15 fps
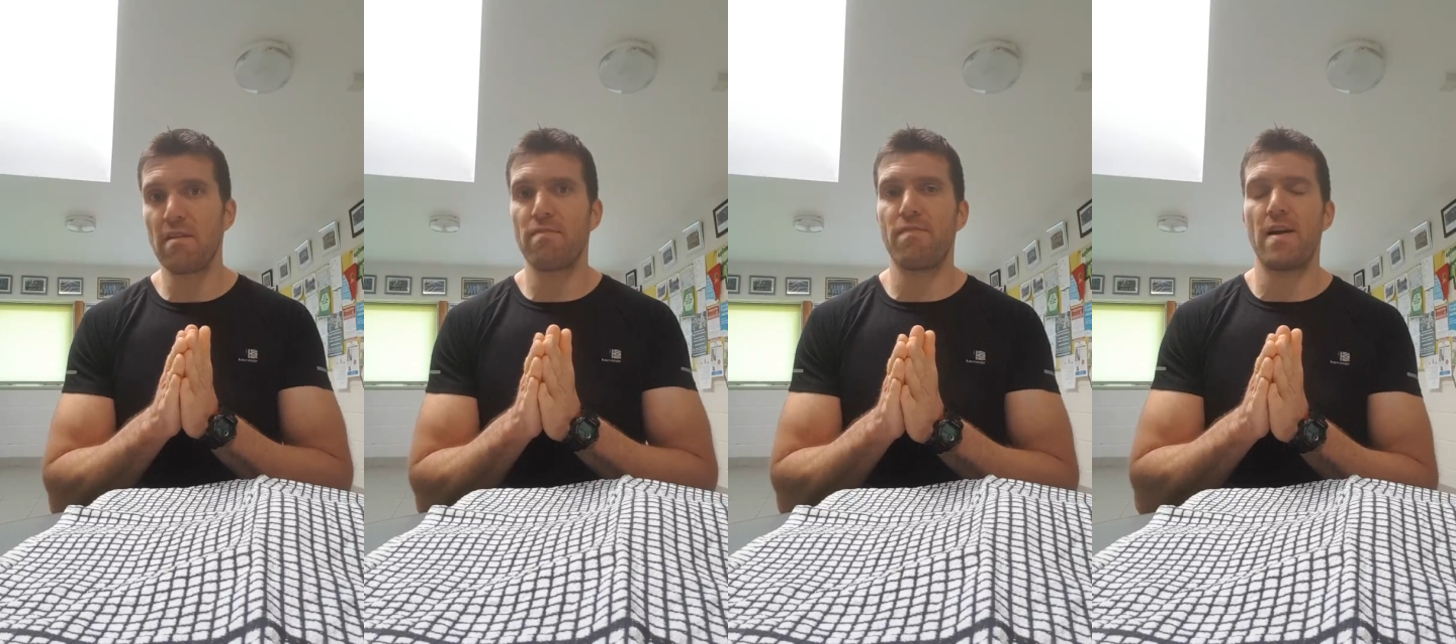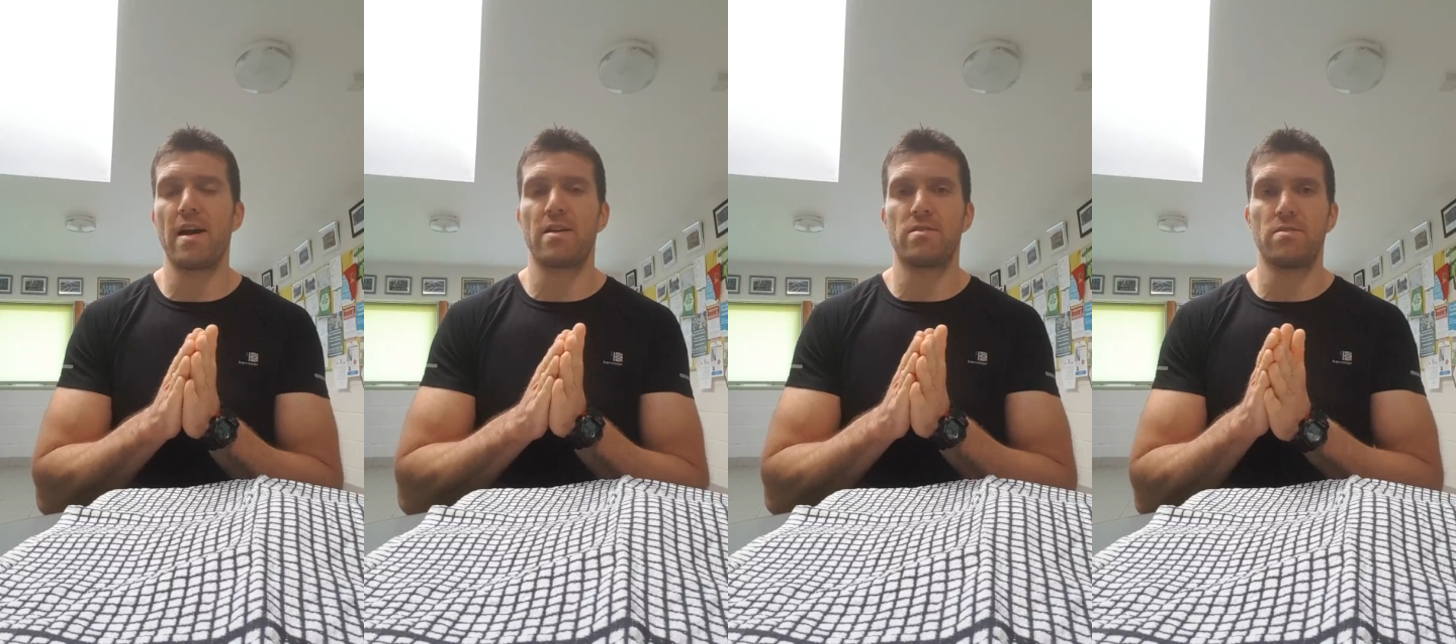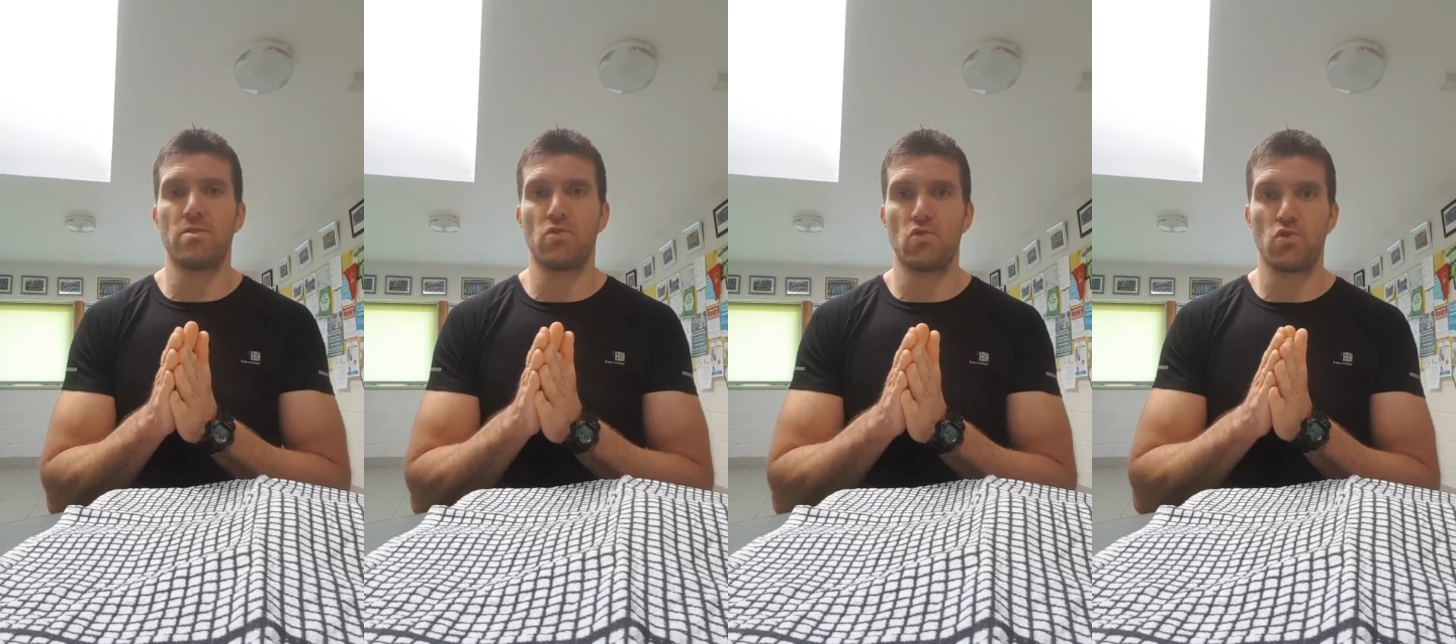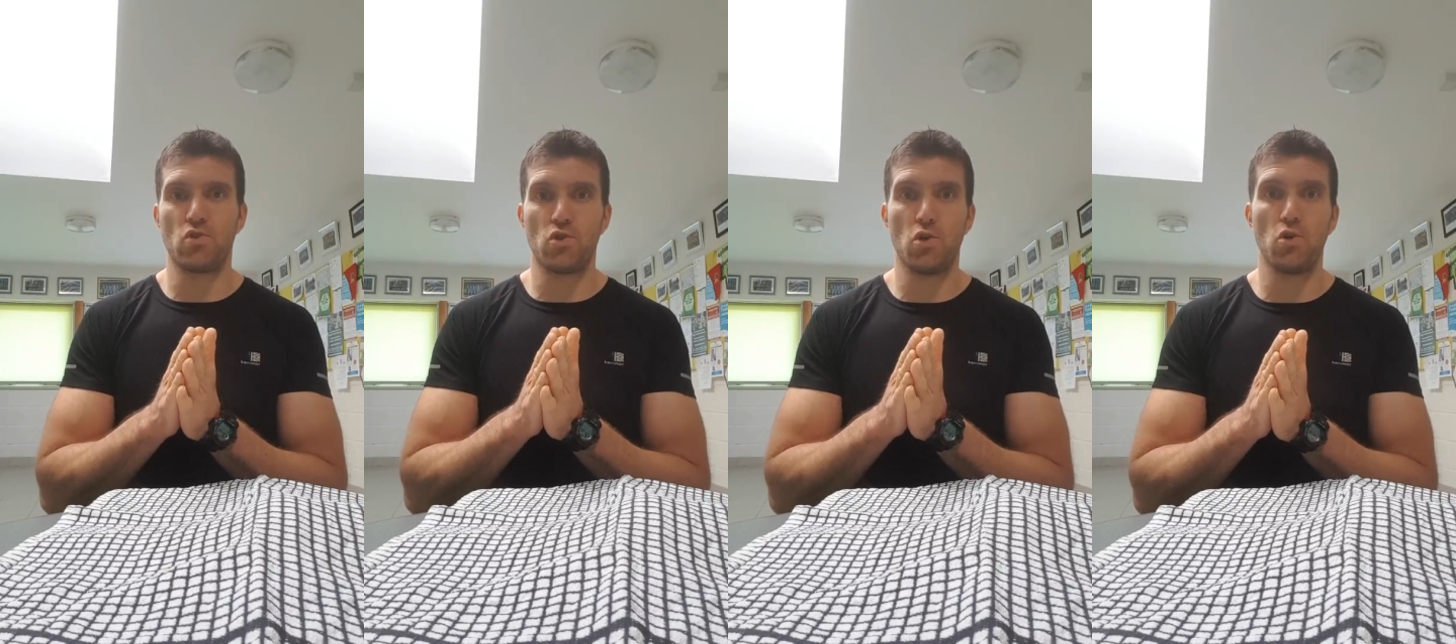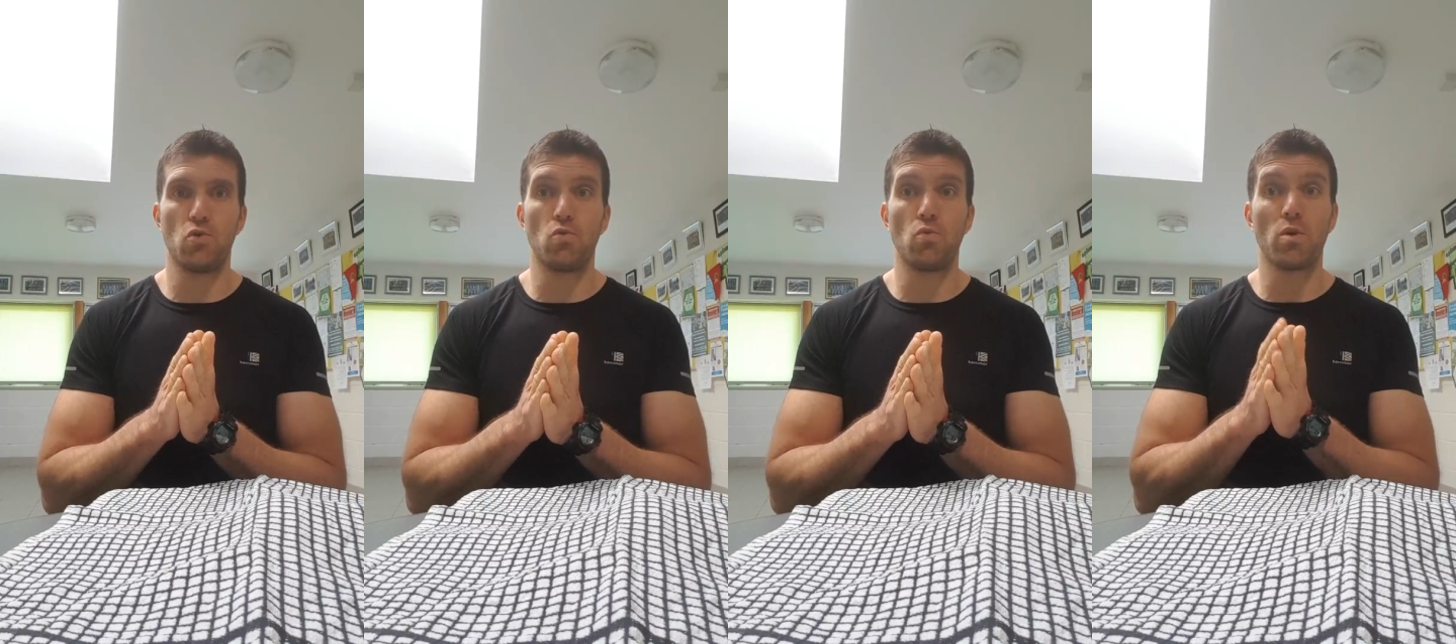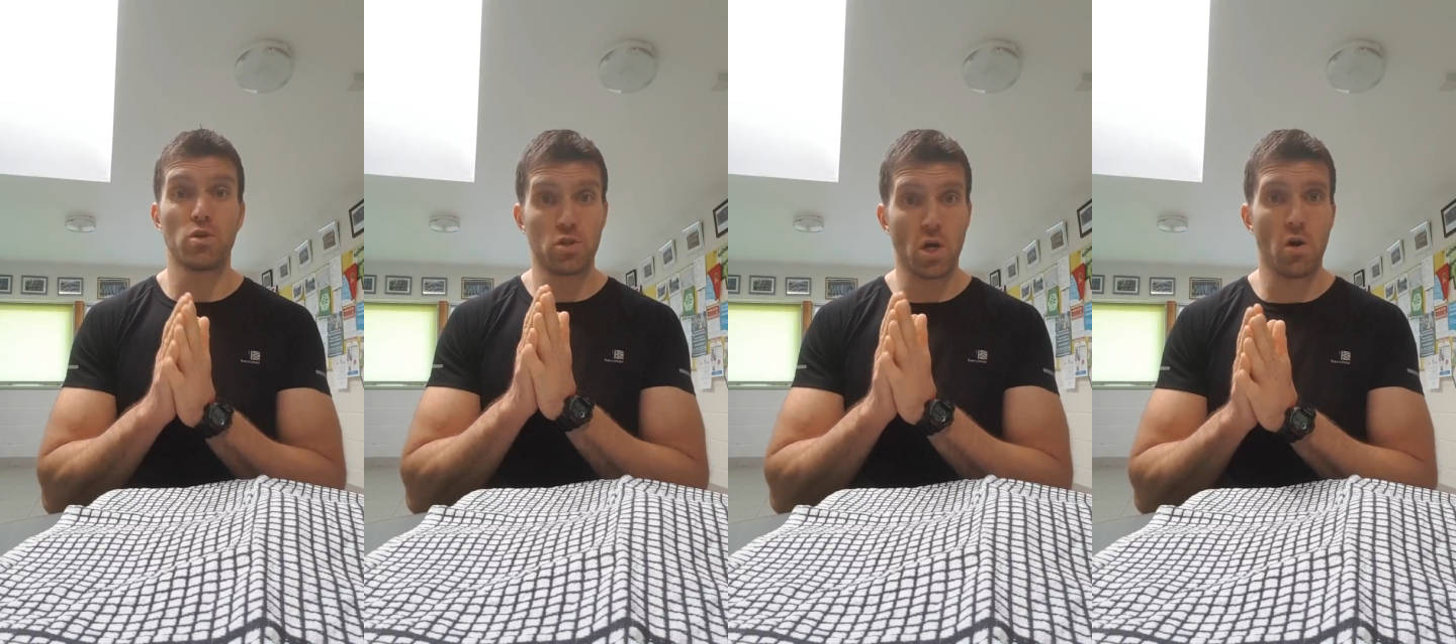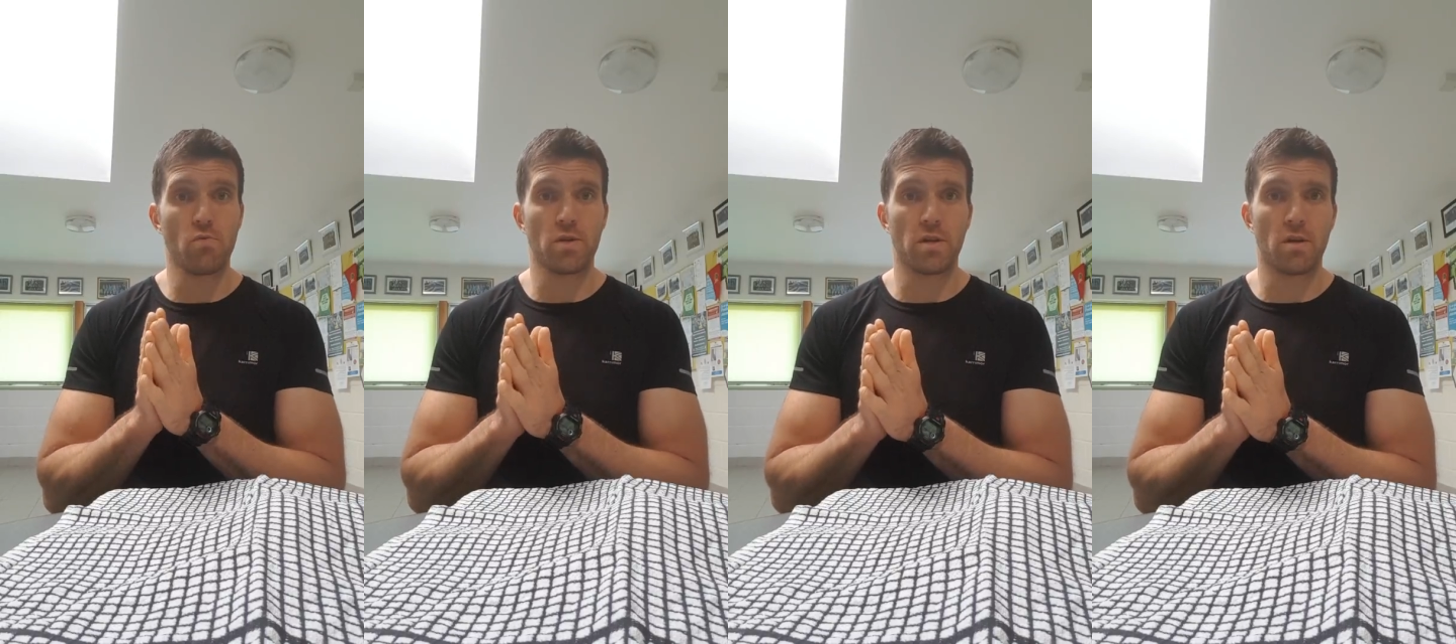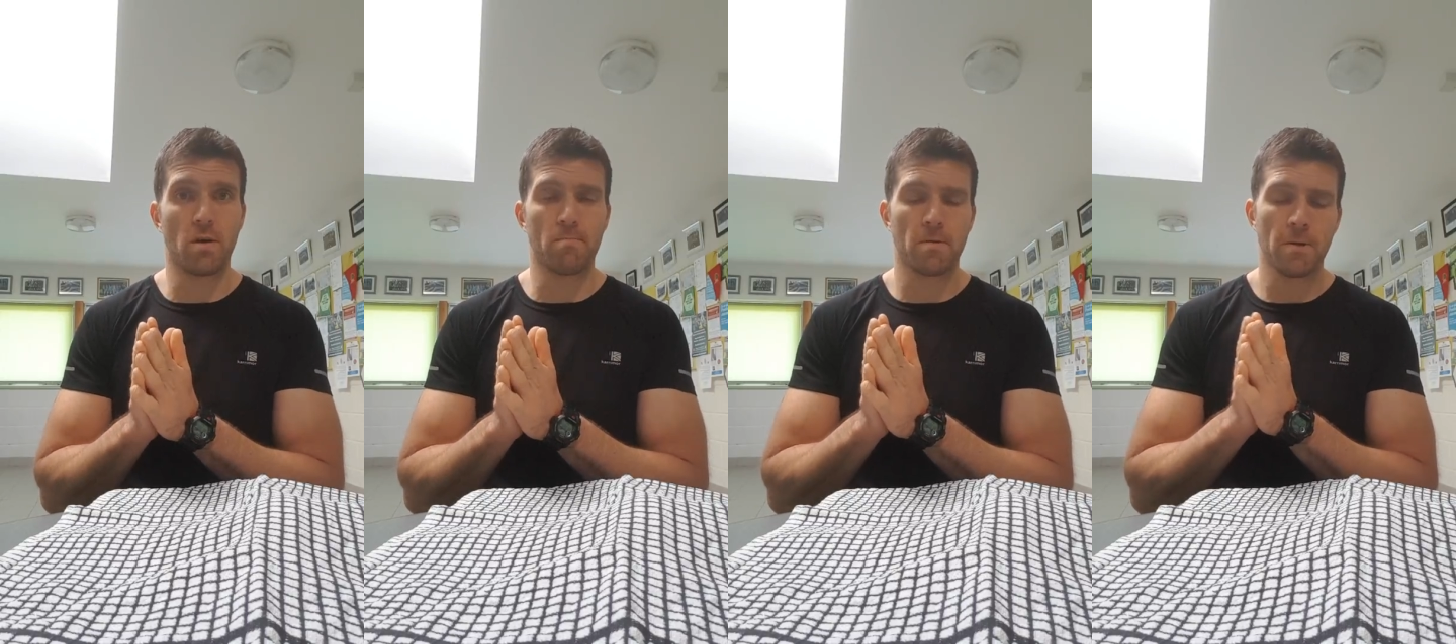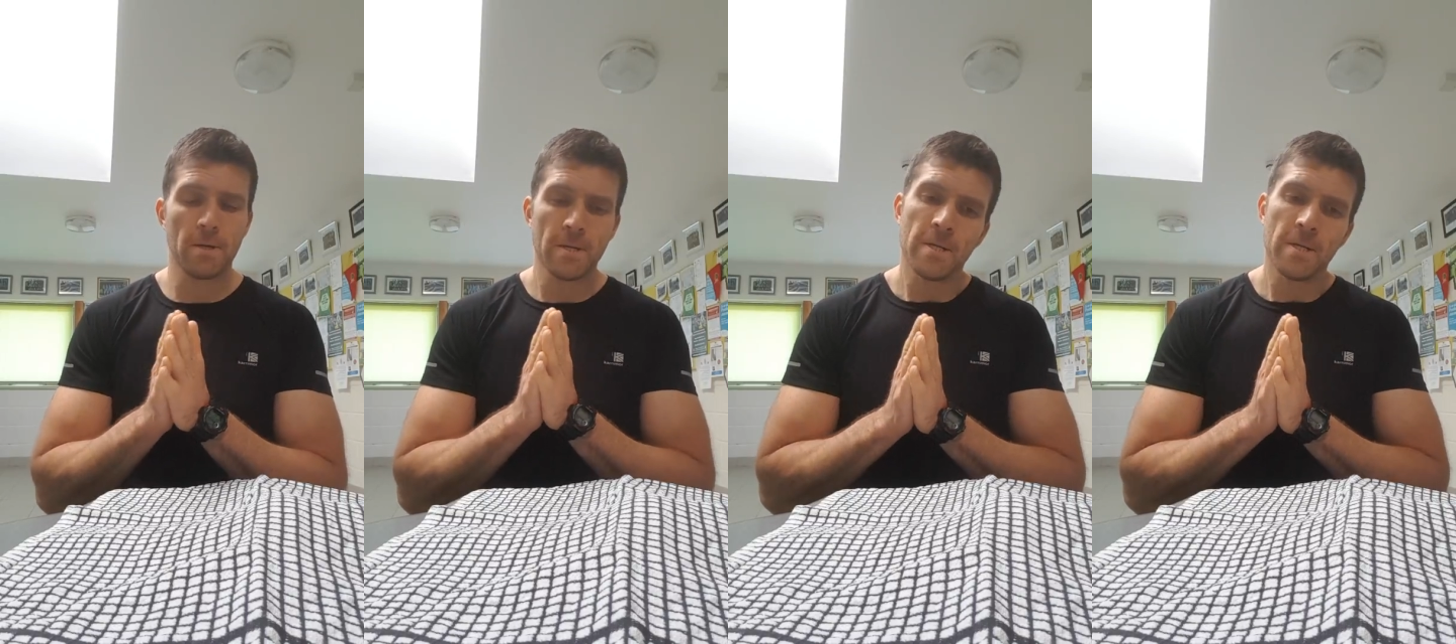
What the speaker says: factors to toning up.